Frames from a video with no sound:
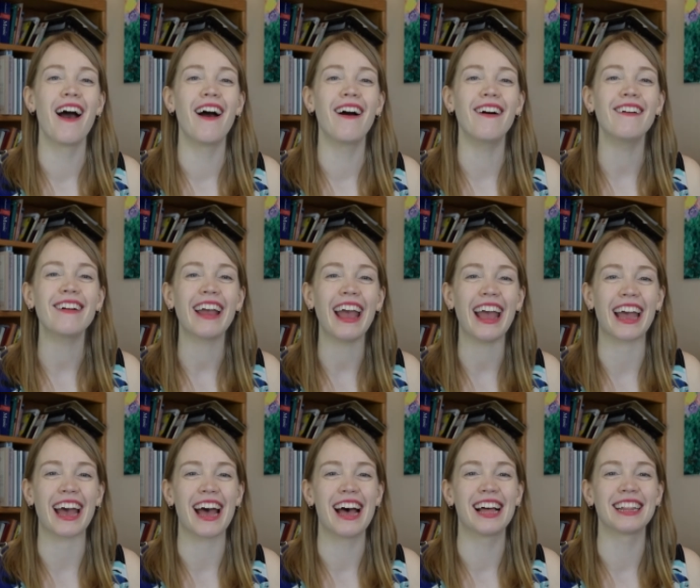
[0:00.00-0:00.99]

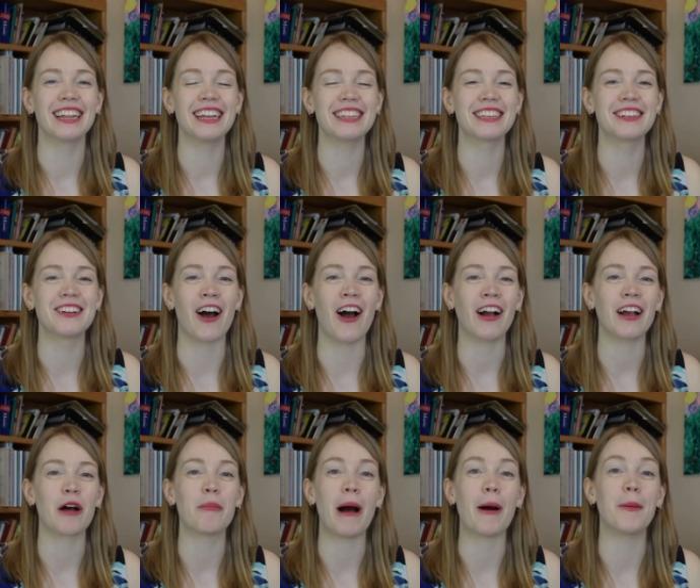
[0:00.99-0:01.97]
Okay, let's talk
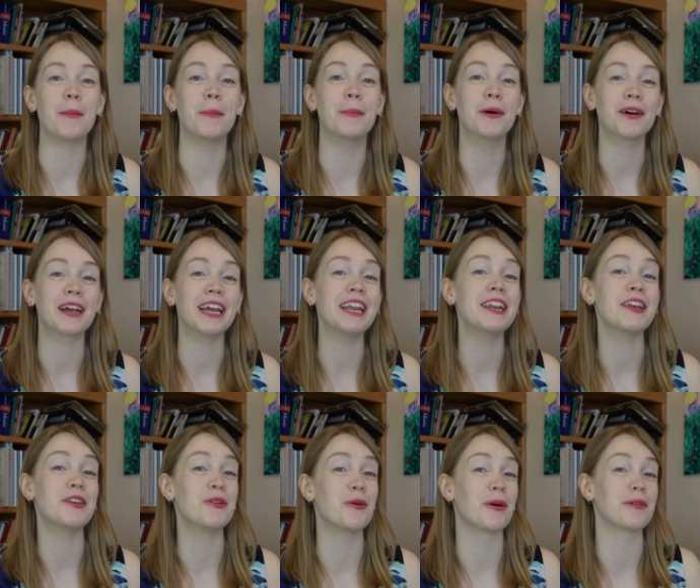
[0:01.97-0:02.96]
about booking
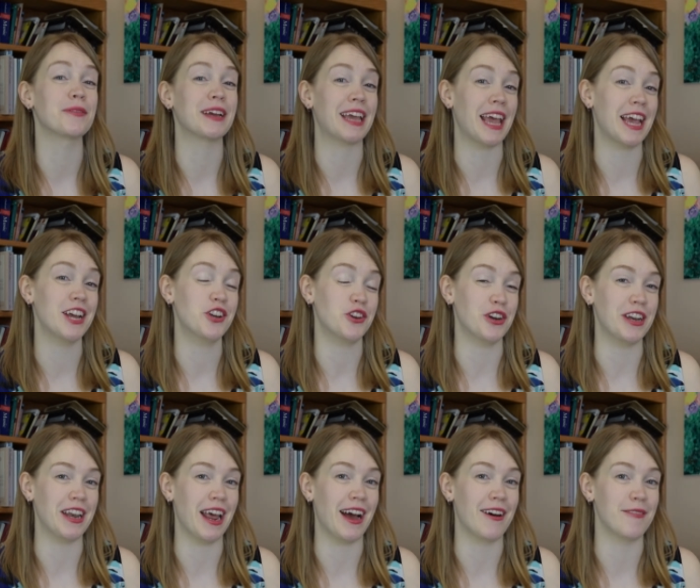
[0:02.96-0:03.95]
your vacation
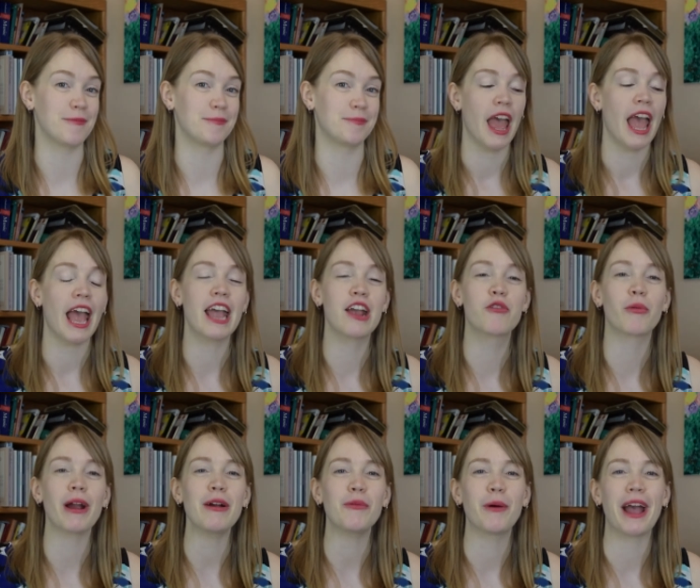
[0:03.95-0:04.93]
now. A
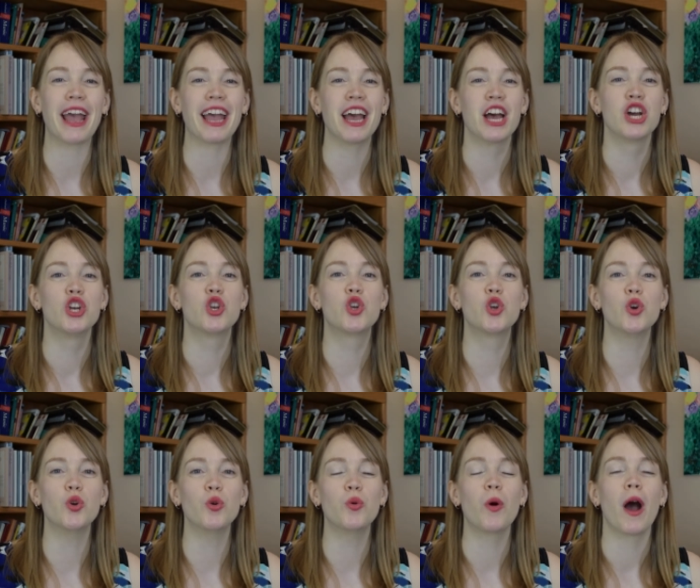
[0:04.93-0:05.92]
great way
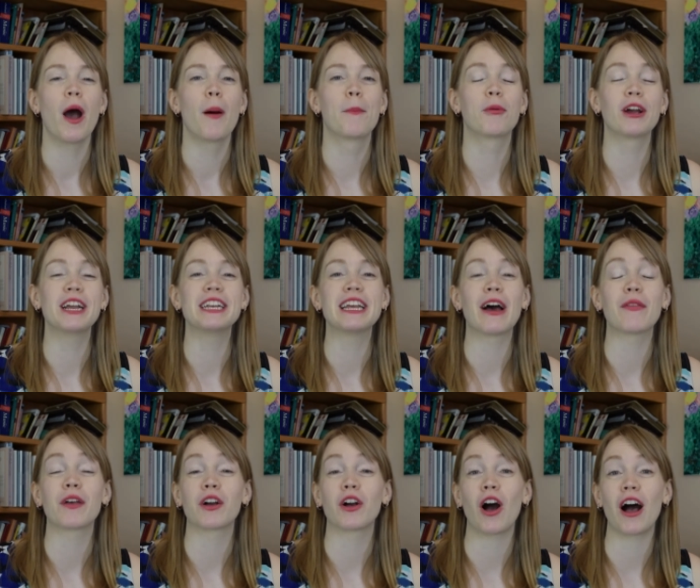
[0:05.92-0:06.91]
to bring down
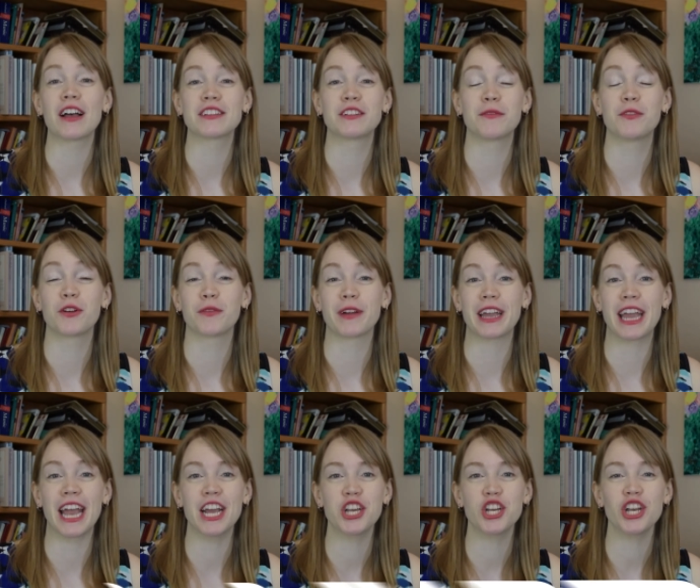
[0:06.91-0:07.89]
the cost of your
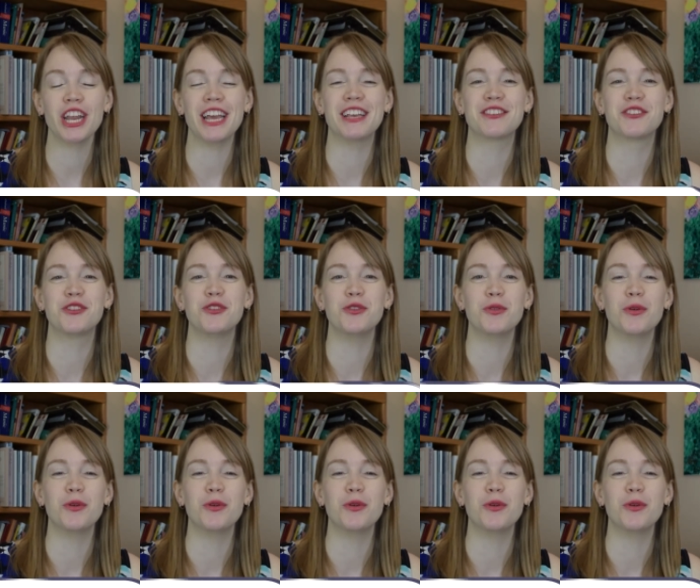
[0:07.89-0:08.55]
vacation is to